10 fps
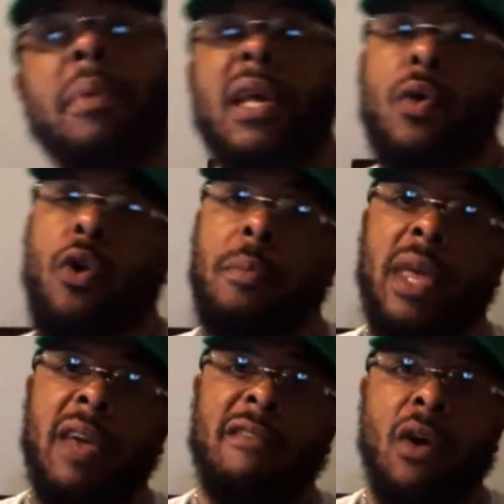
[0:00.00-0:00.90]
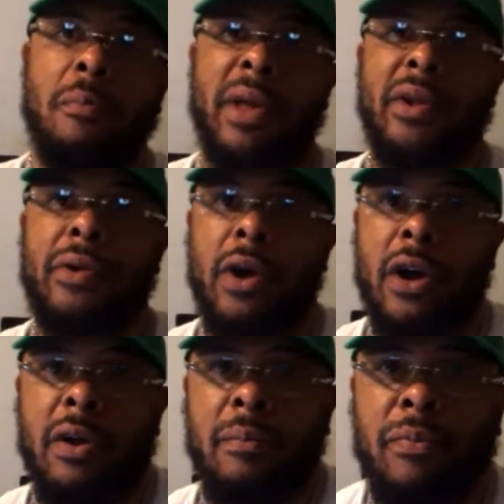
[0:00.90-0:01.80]
Bitcoin been giving out better
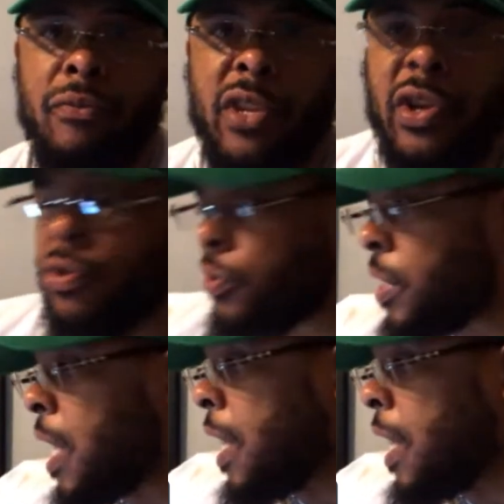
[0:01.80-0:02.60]
returns than a